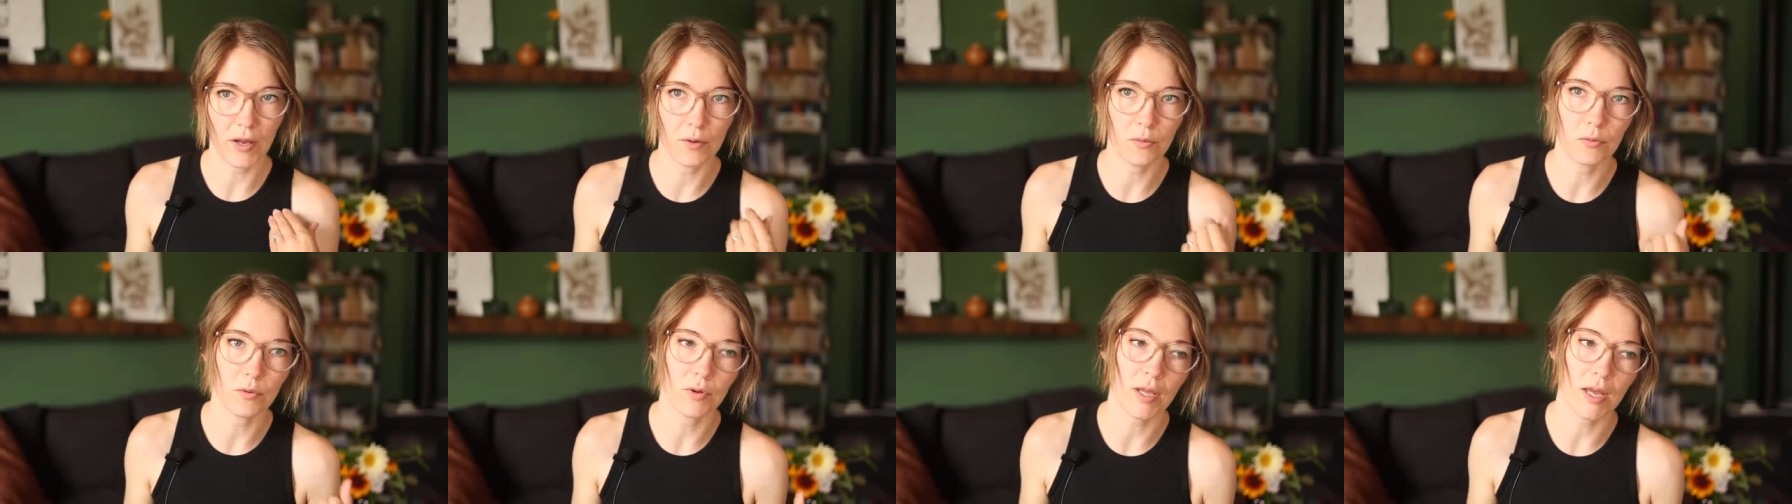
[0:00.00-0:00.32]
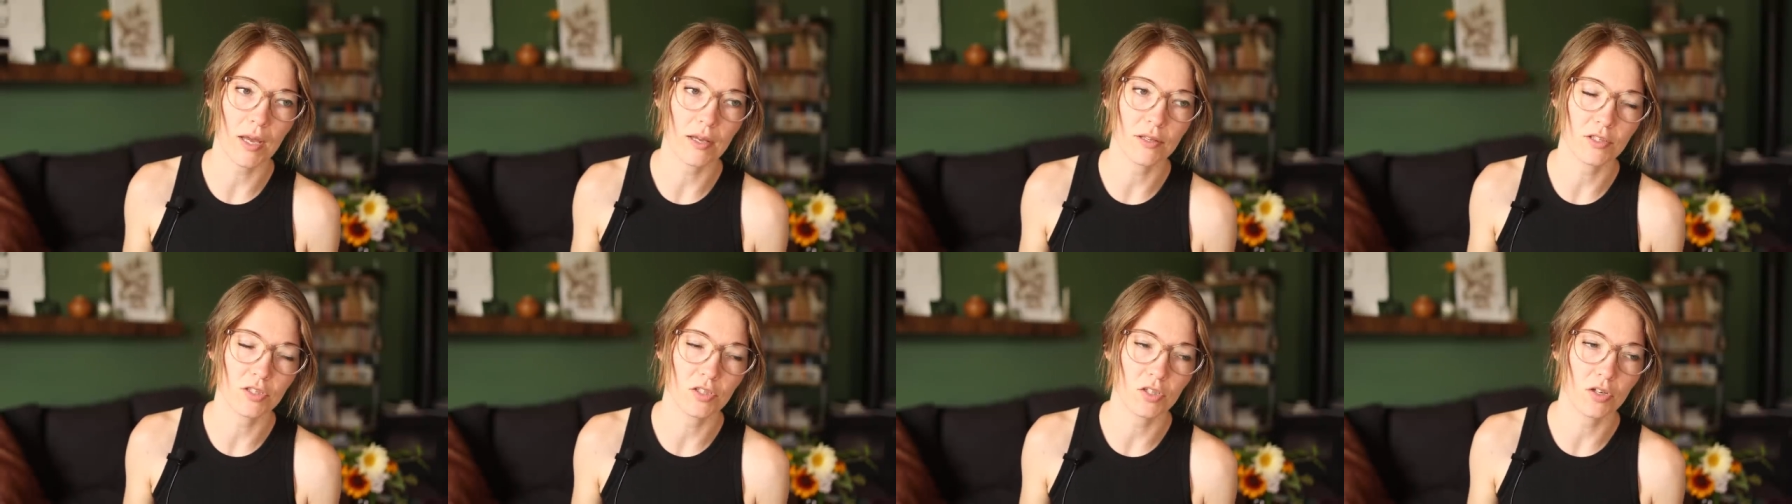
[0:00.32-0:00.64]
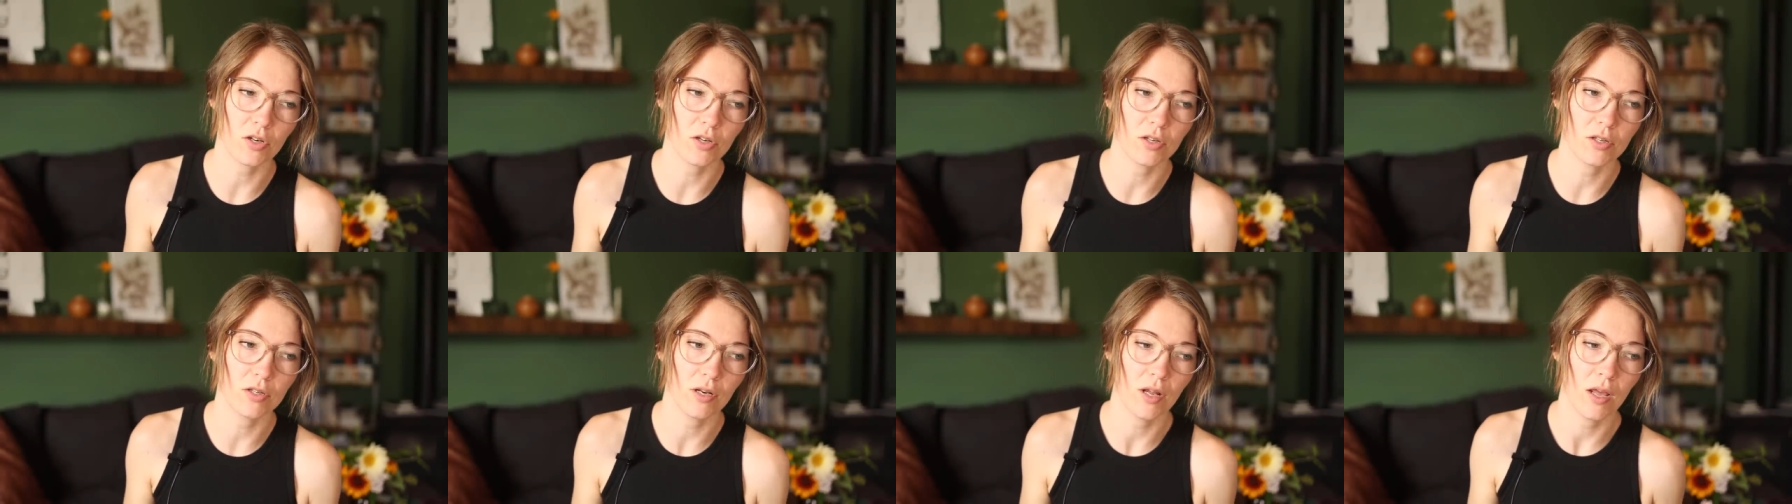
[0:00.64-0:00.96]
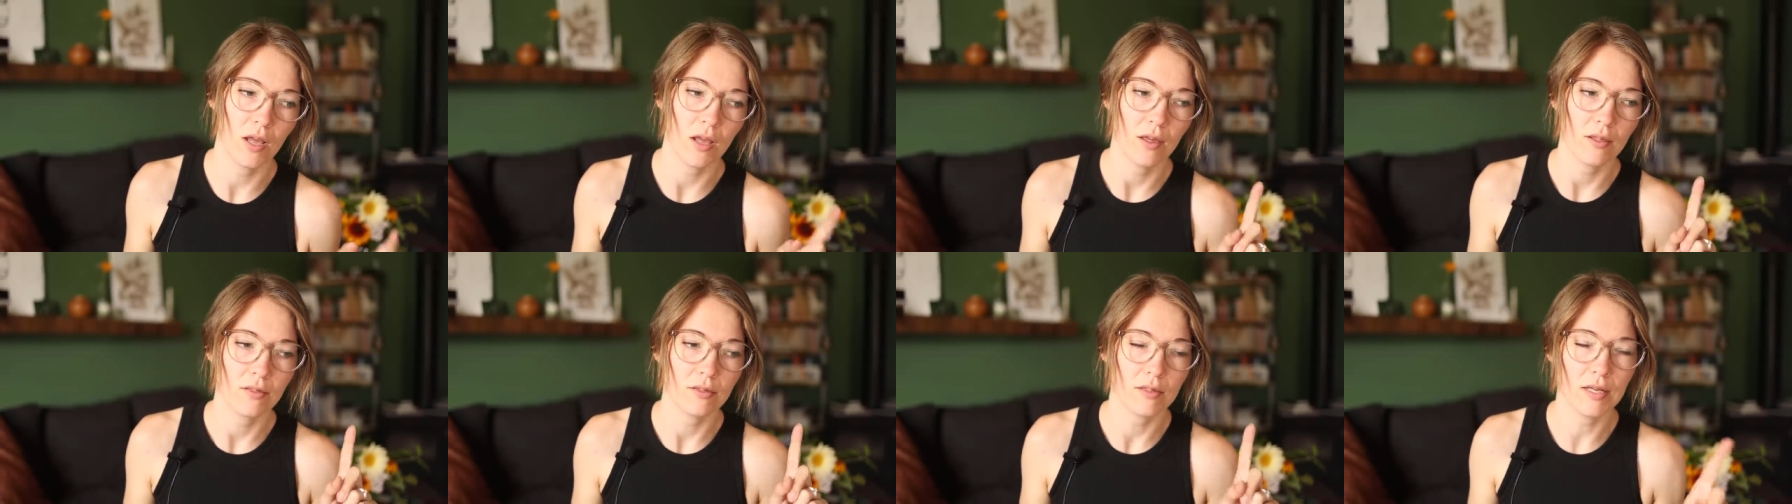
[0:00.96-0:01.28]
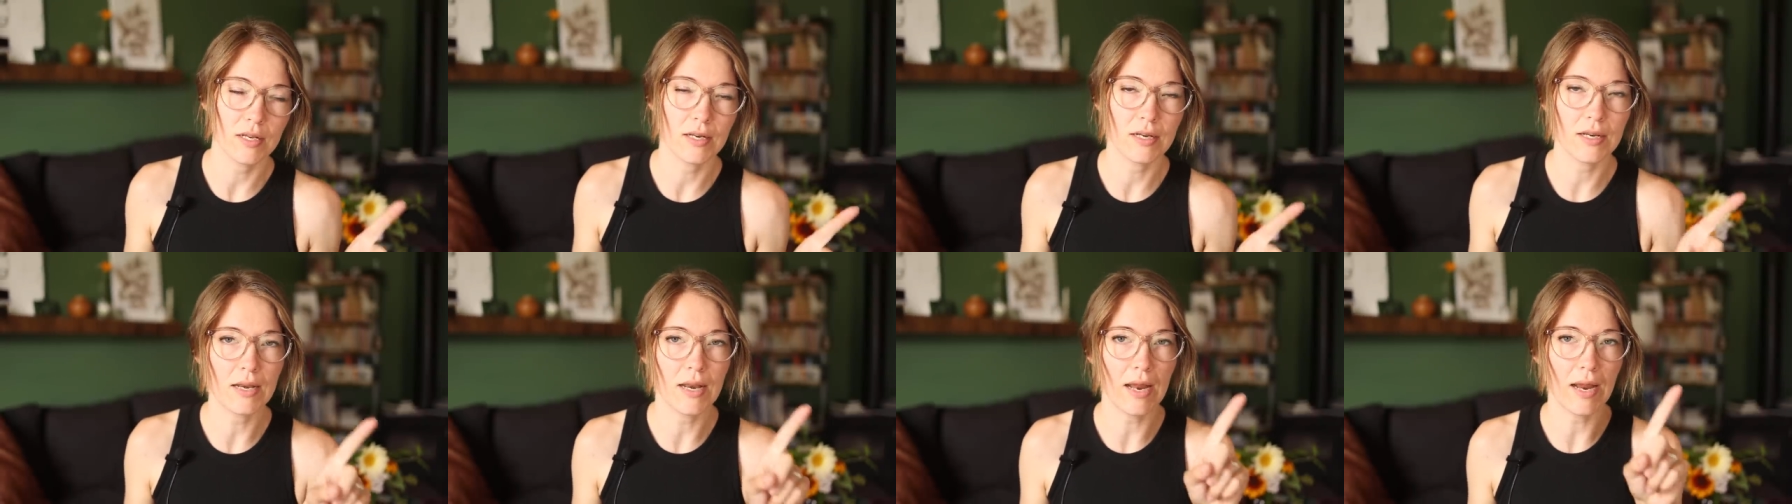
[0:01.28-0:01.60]
I will cast on
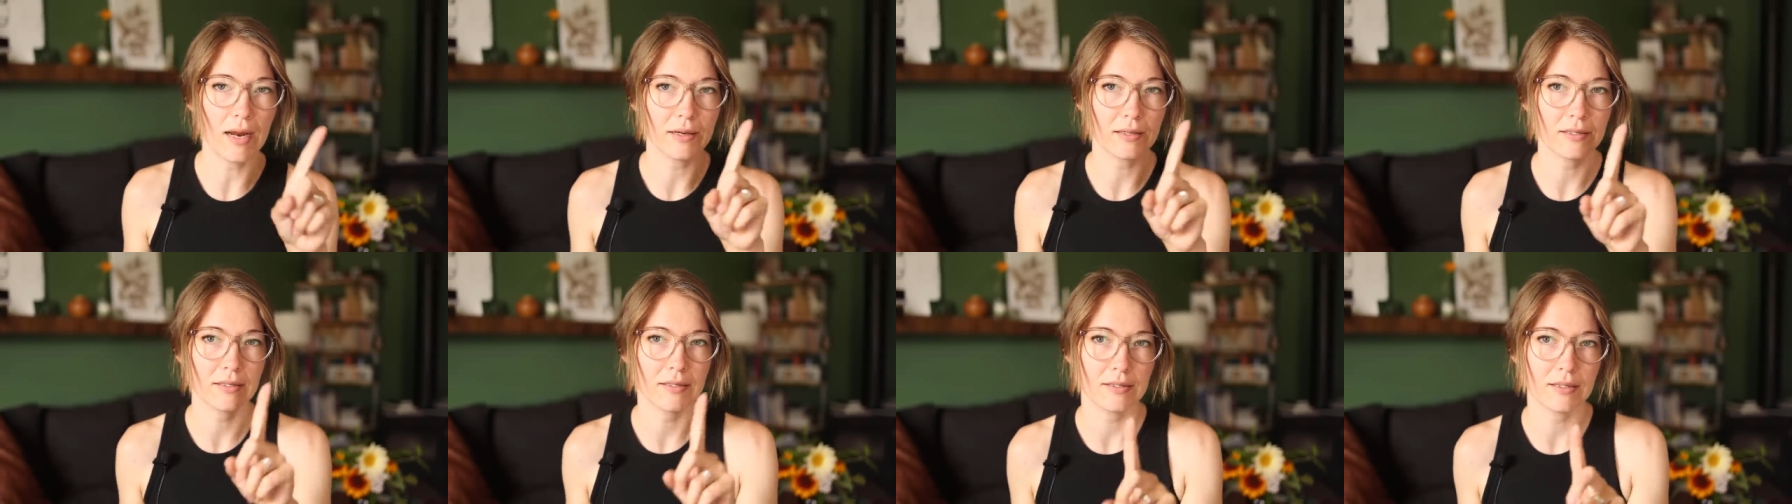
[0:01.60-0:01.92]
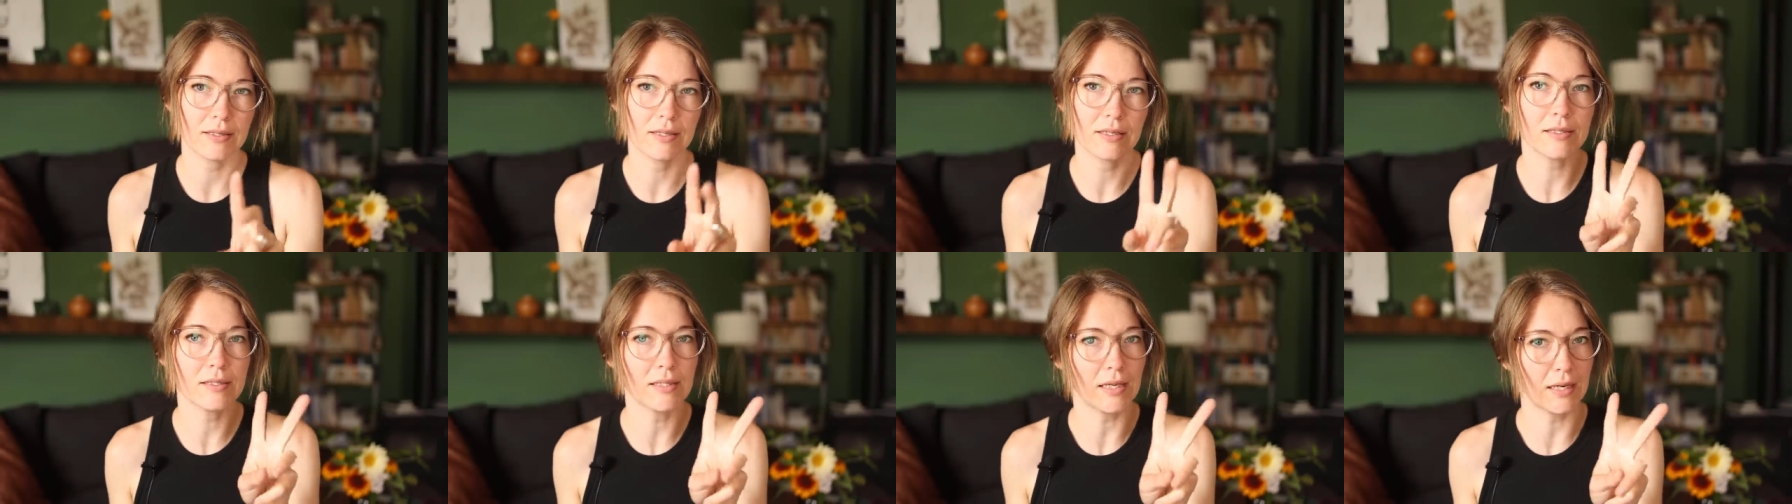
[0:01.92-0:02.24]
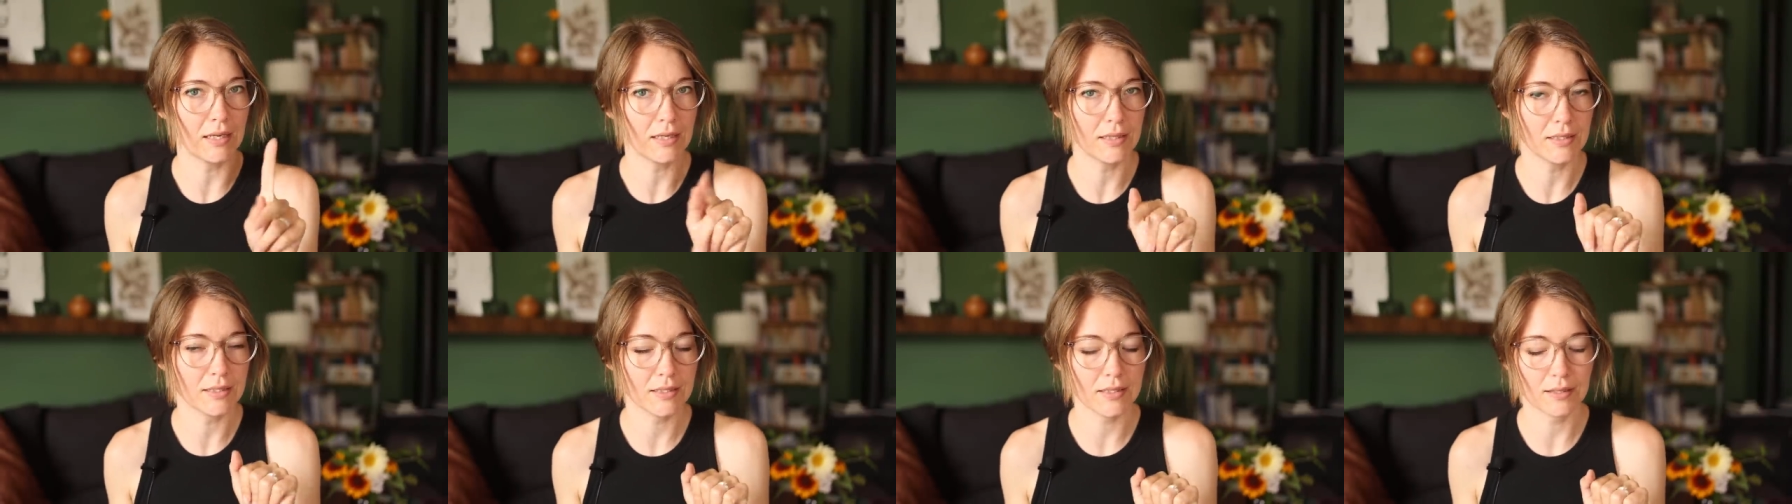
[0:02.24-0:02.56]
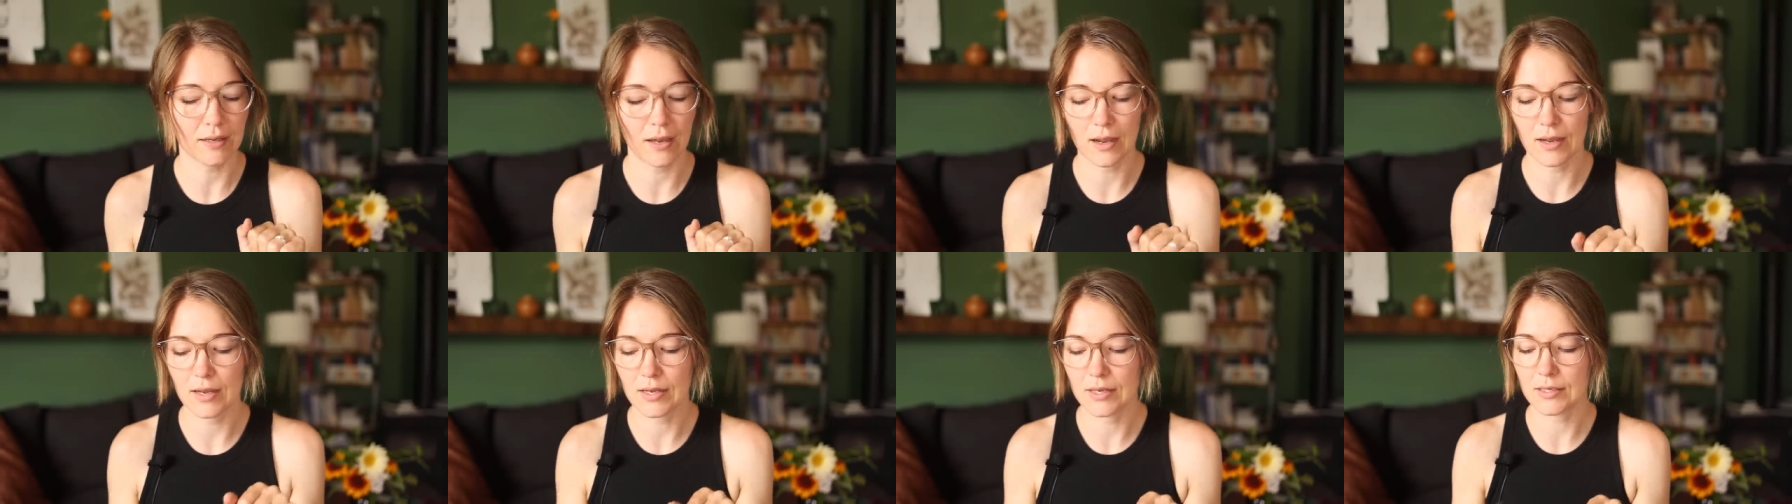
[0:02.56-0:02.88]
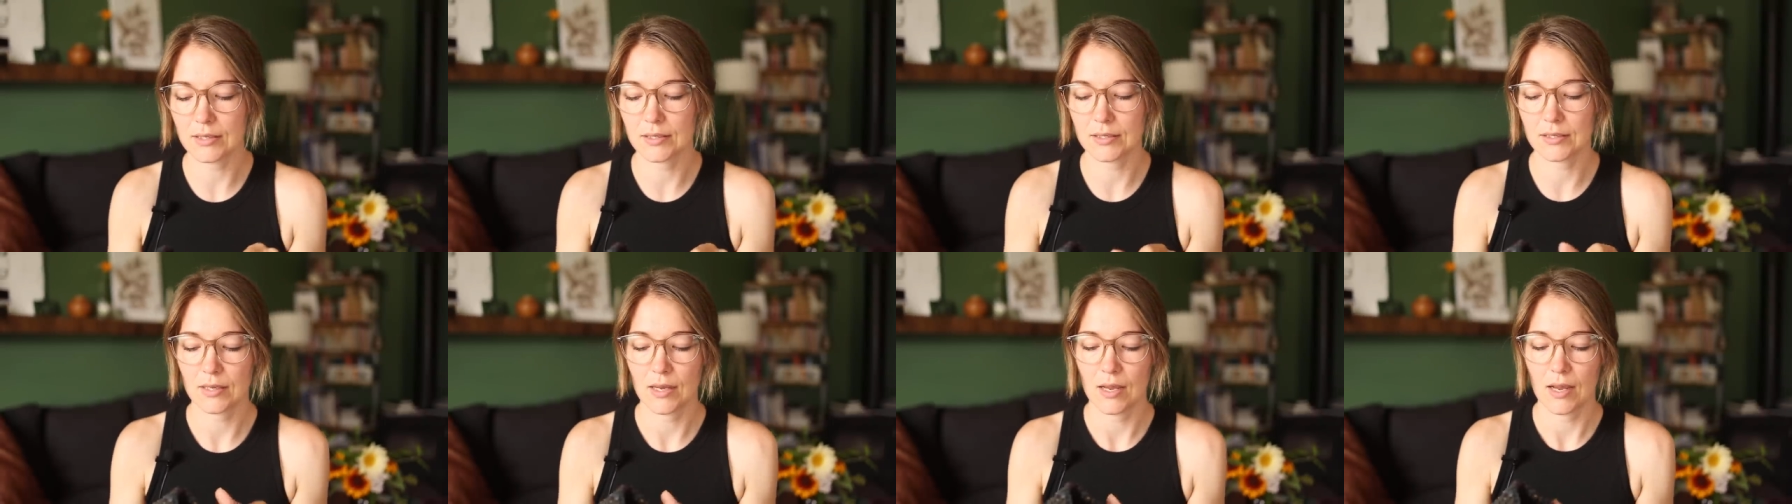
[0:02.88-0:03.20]
the next, the second
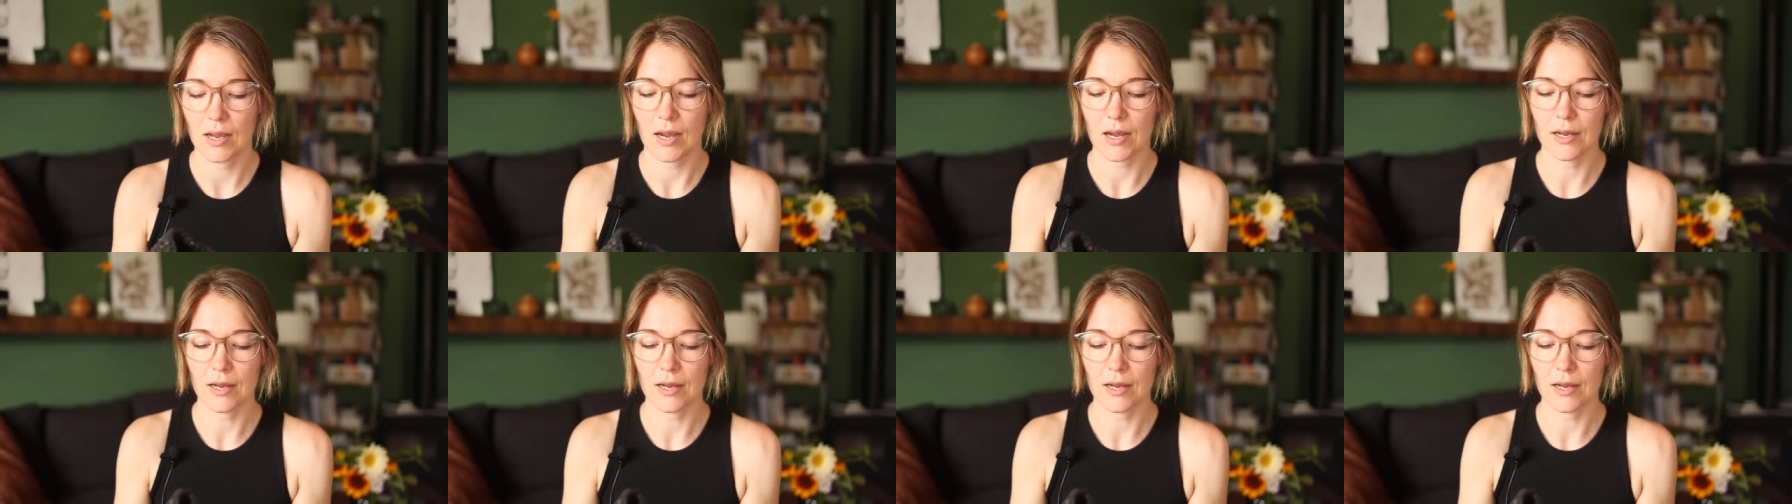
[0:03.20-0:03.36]
size.